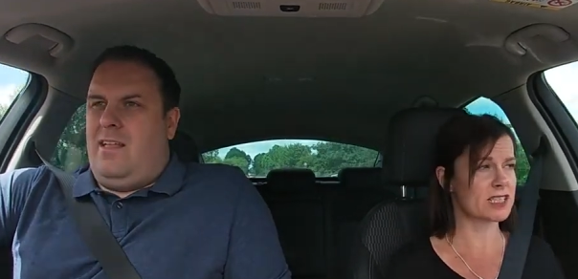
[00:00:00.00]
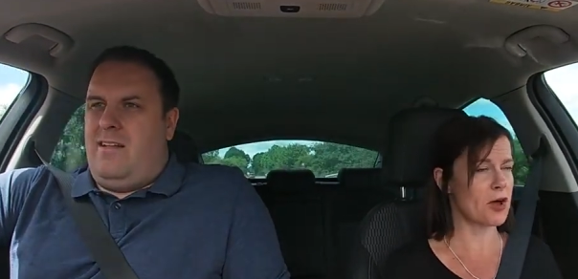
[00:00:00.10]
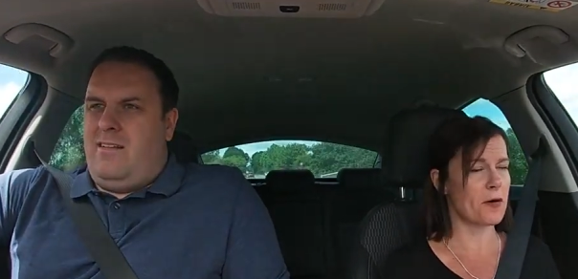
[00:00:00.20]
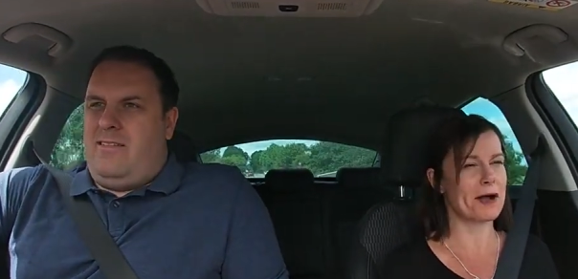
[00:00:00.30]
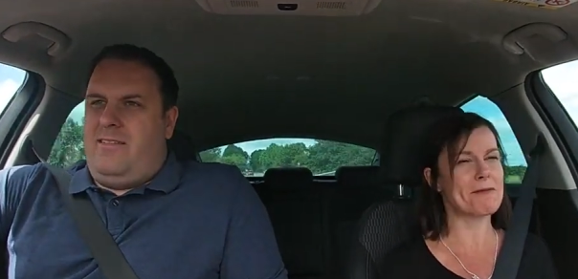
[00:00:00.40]

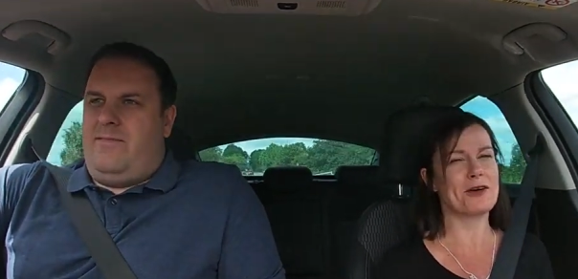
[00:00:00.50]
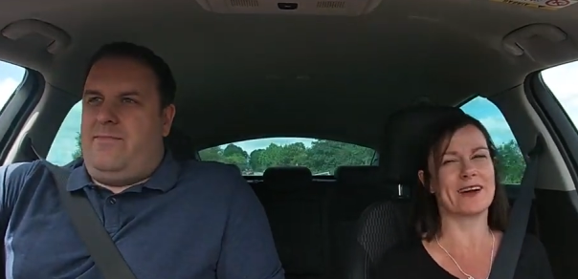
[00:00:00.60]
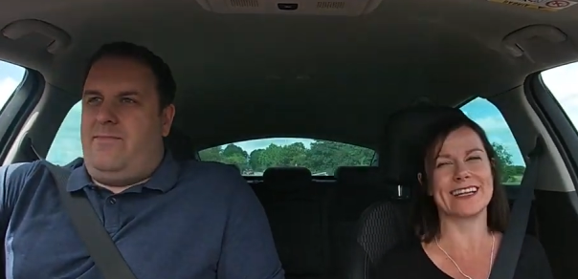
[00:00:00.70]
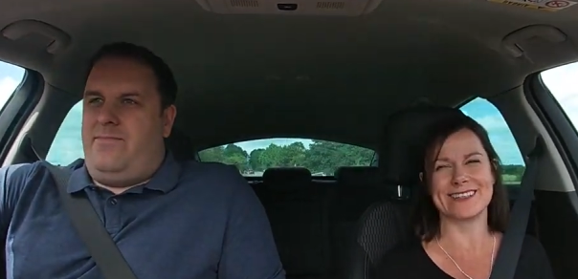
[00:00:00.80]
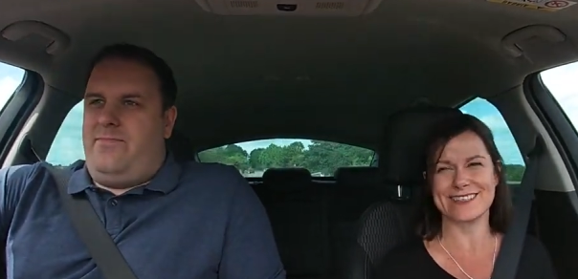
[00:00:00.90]
Speaker 1: so I'm
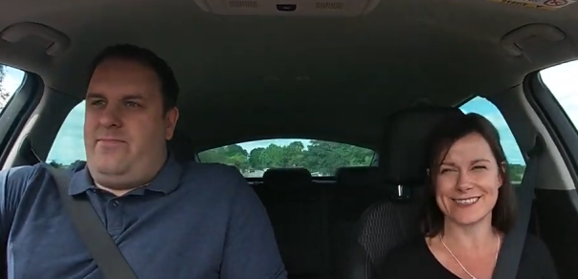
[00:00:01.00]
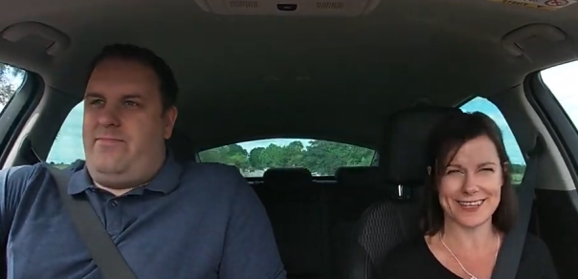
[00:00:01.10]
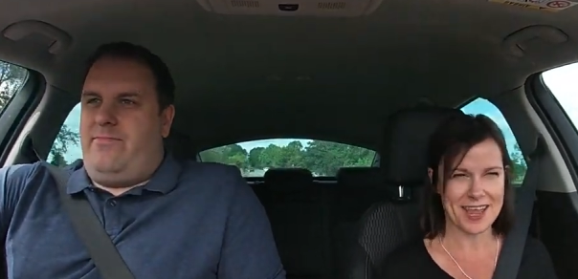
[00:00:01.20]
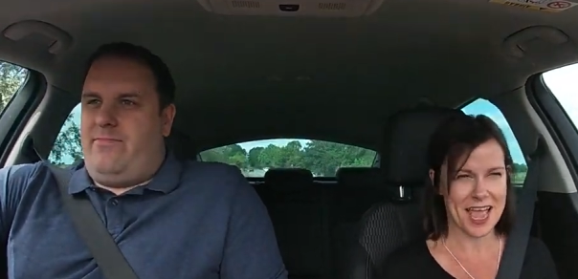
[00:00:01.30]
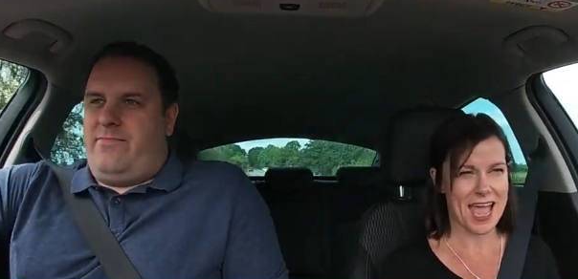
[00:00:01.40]
quite used to
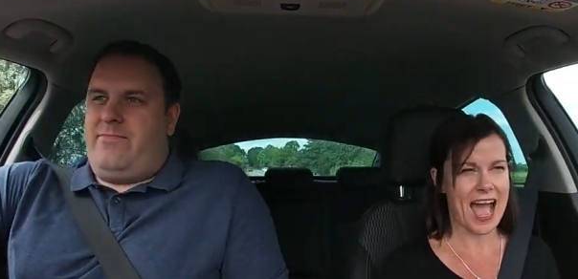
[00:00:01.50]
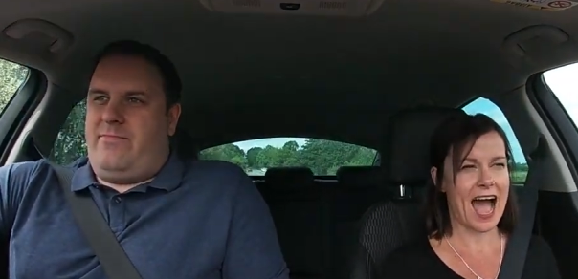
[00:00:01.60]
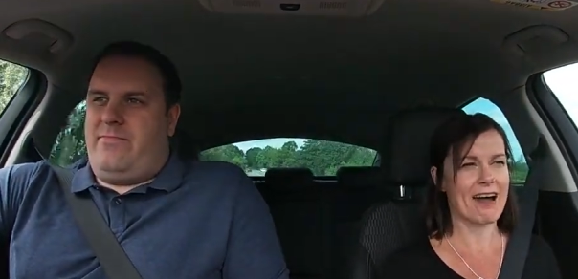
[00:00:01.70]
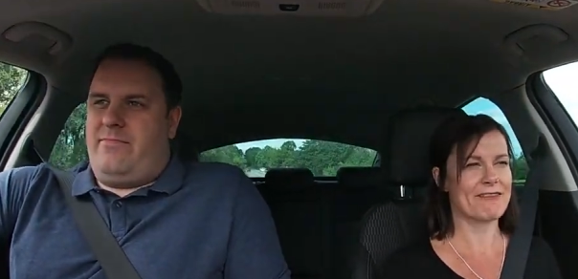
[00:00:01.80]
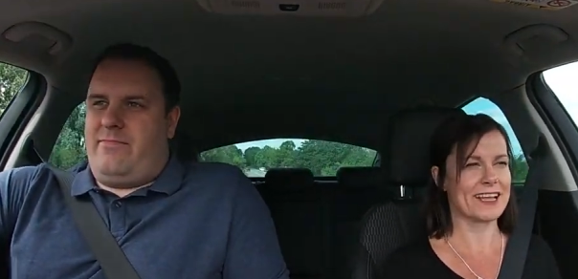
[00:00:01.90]

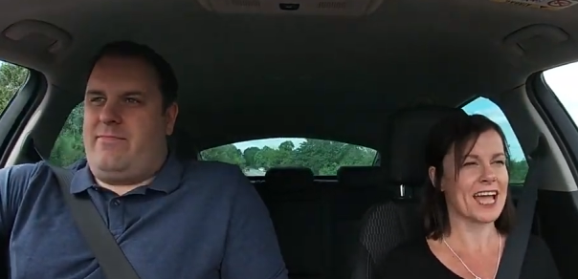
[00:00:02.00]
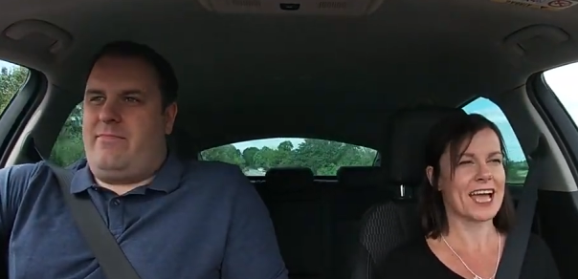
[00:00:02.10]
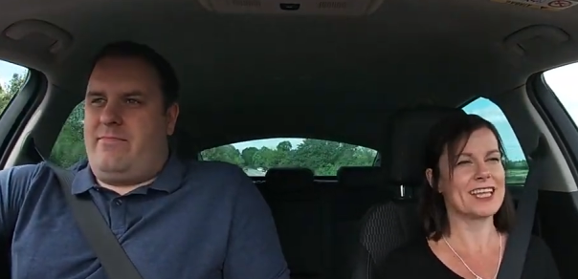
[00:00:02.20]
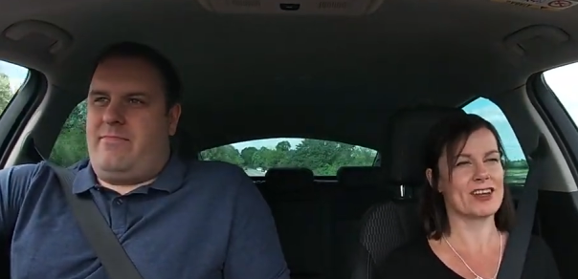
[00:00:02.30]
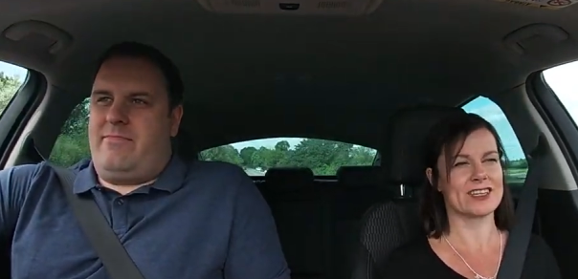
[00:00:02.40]
having,
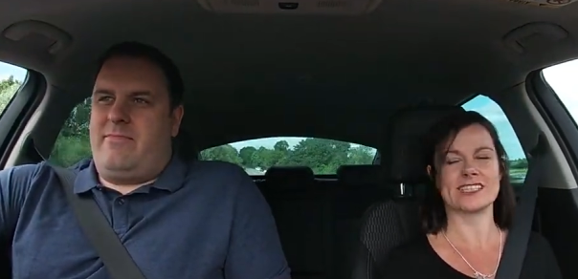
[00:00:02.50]
you know,